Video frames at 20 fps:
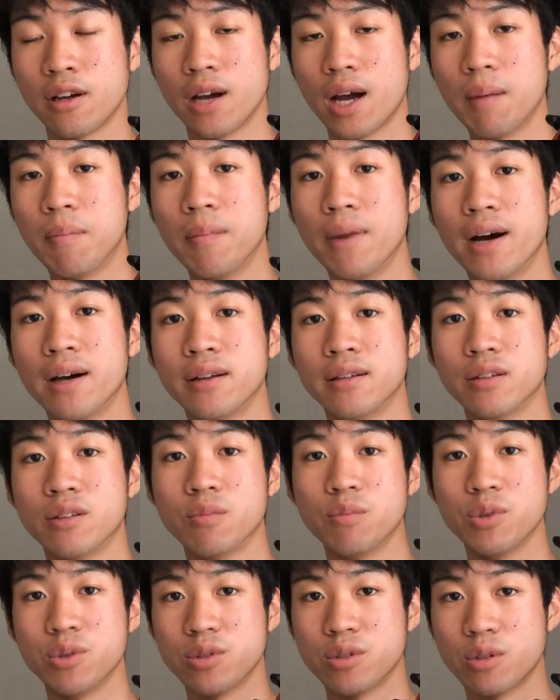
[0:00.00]
among the
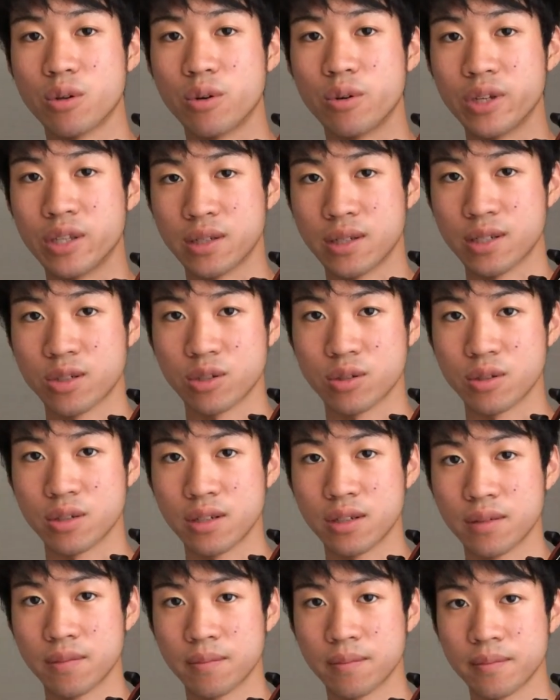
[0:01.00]
musical
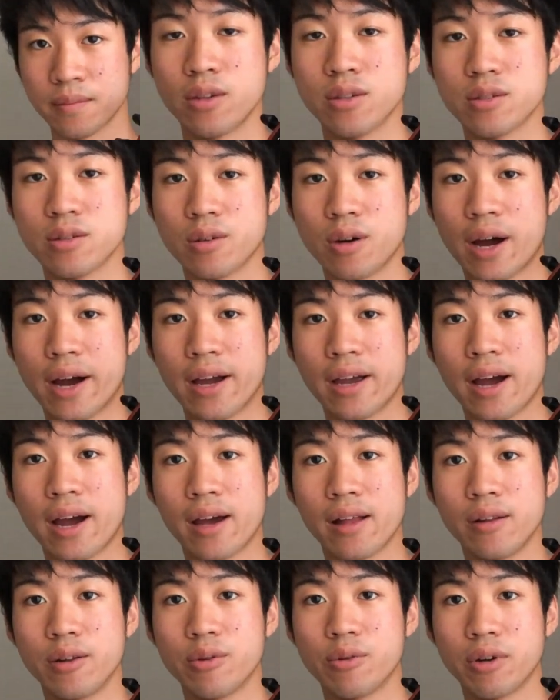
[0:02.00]
industry. So I
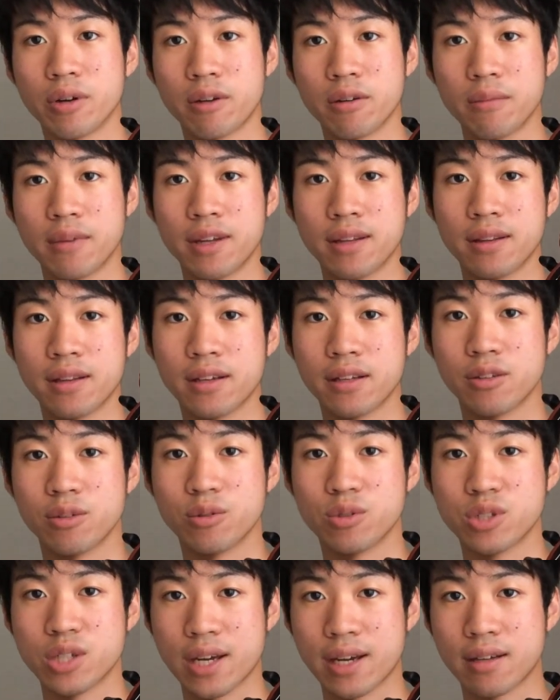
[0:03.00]
highly recommend that you
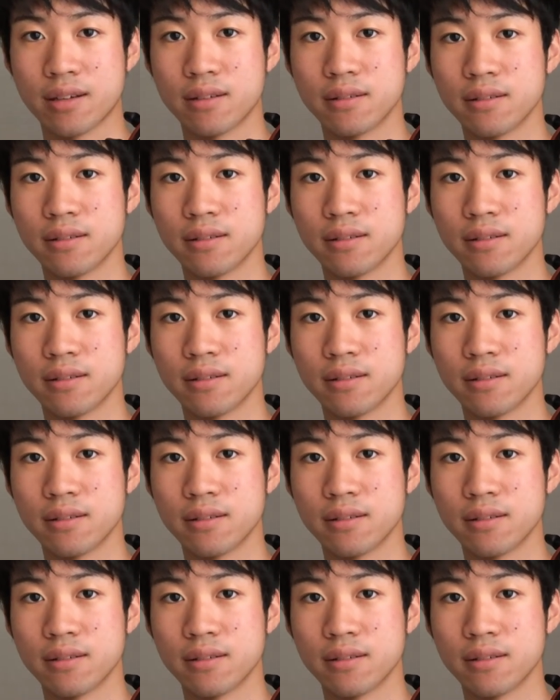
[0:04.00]
check